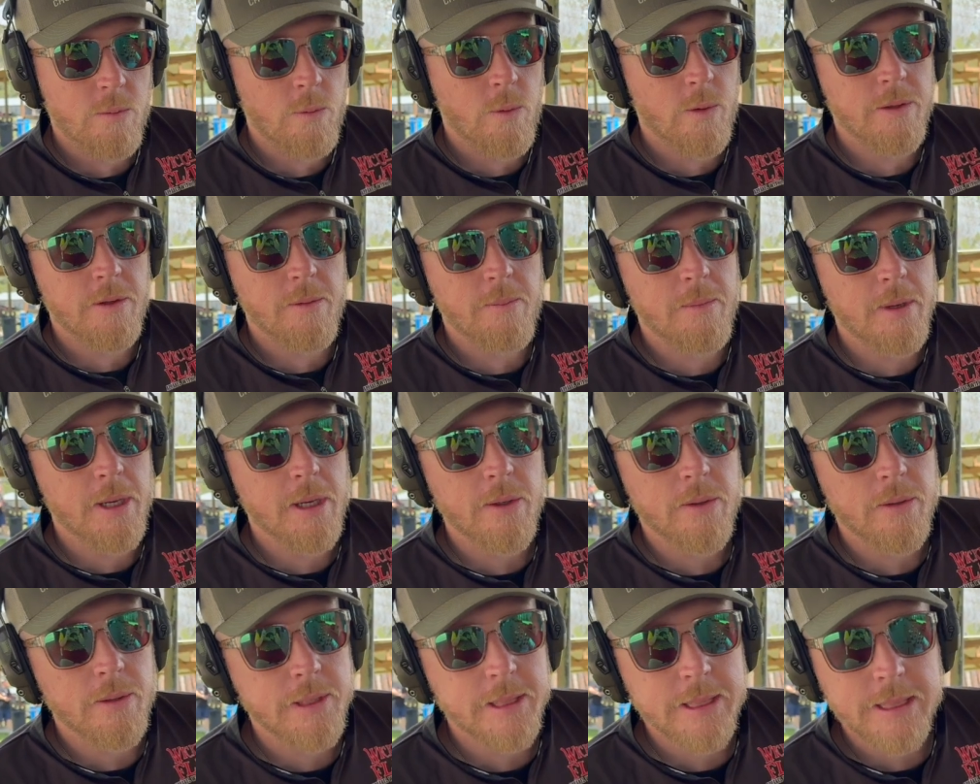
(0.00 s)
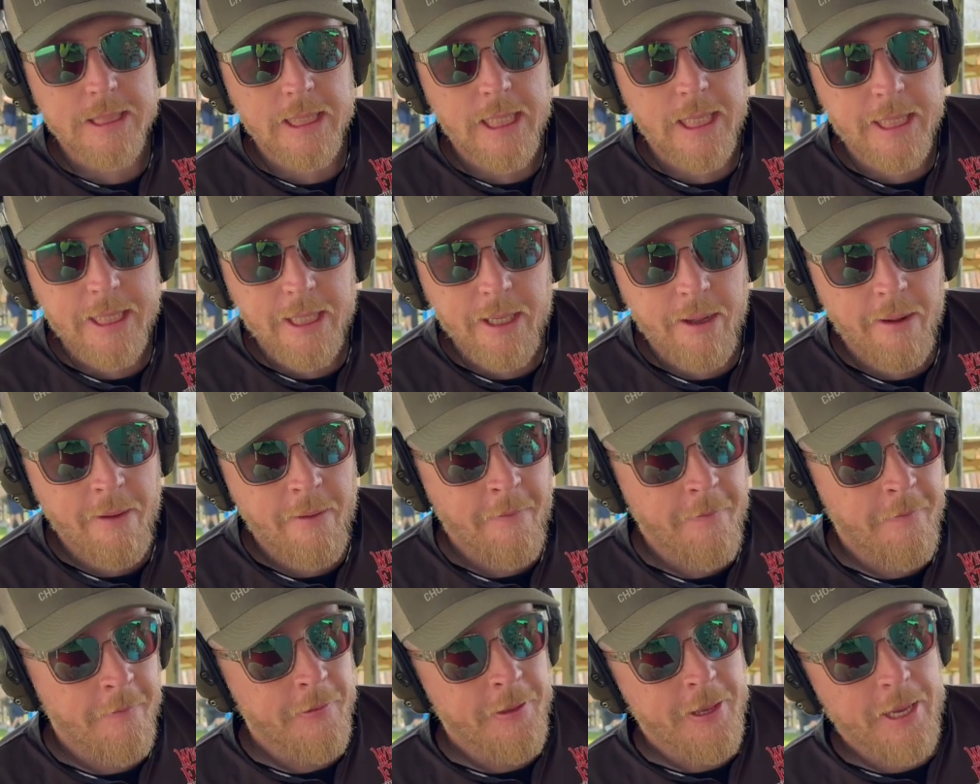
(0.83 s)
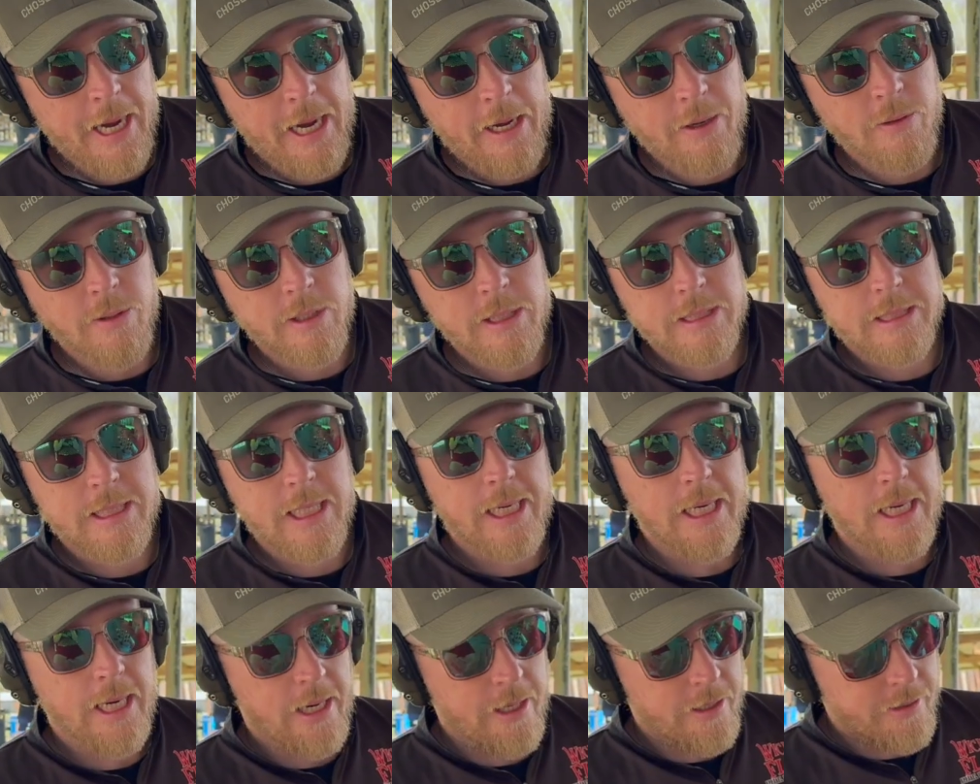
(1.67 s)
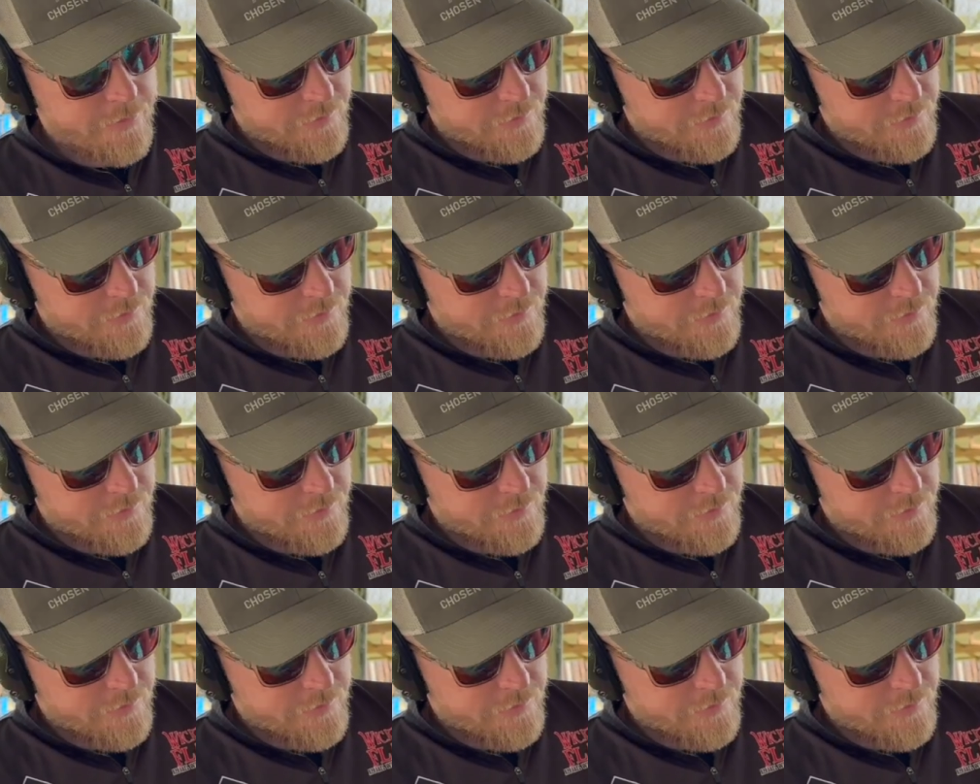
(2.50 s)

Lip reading: where the middle is like how you can take it out,